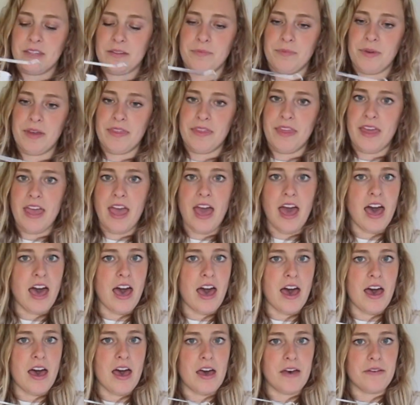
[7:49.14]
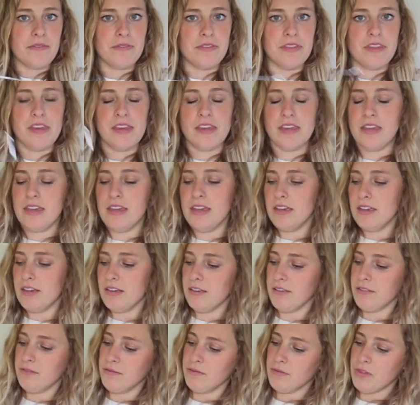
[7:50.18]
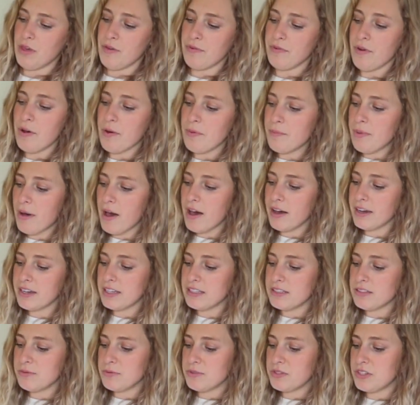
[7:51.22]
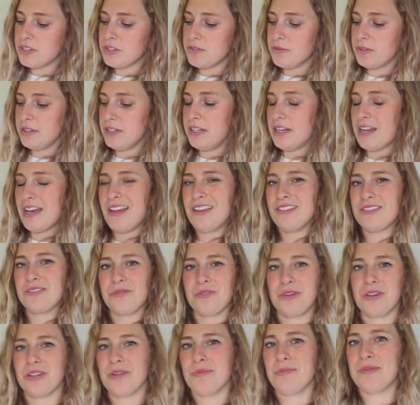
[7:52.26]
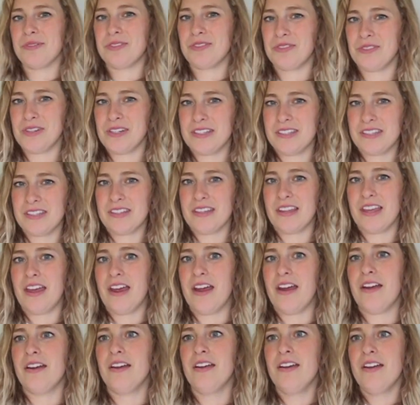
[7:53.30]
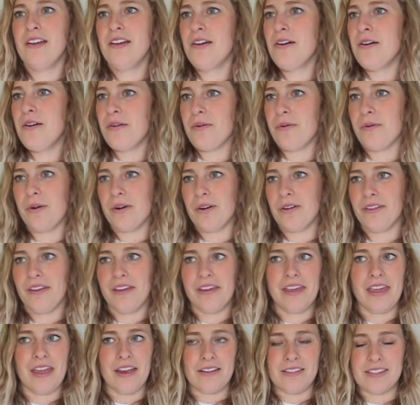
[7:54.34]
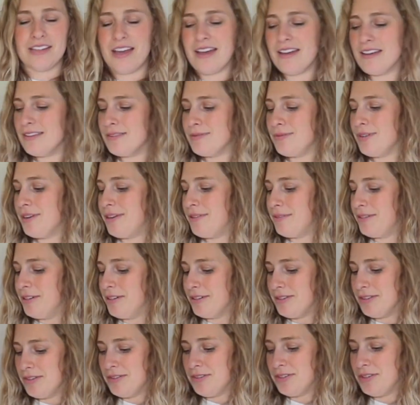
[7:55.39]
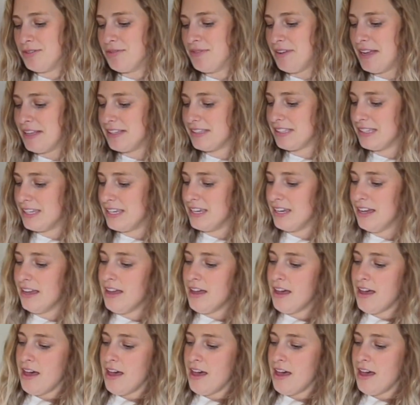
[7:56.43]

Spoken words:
But they have the foam pockets, which is really nice, or you could put treats in there, or like hair ties, whatever suits your fancy.